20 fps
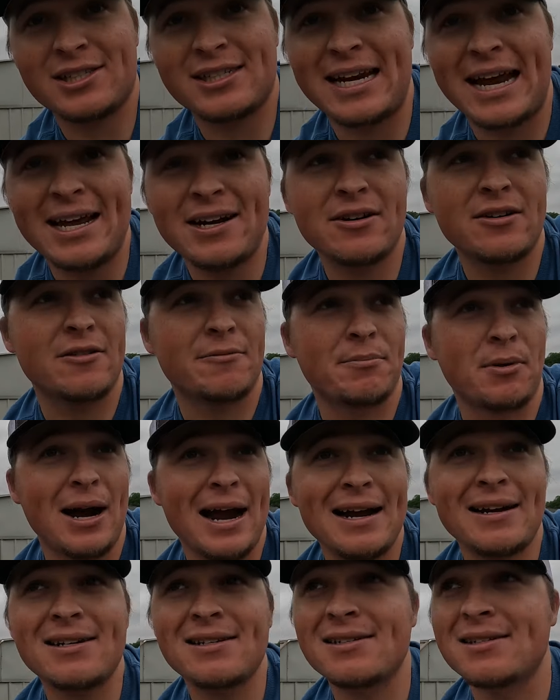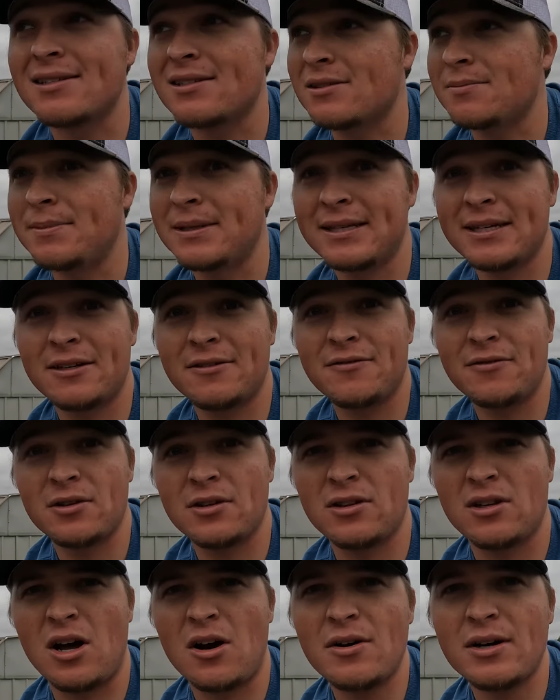the standard of practice that's been there for
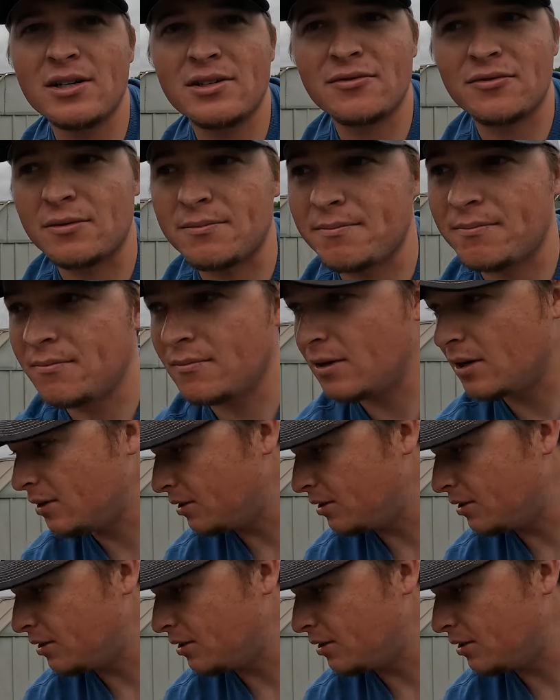the longest from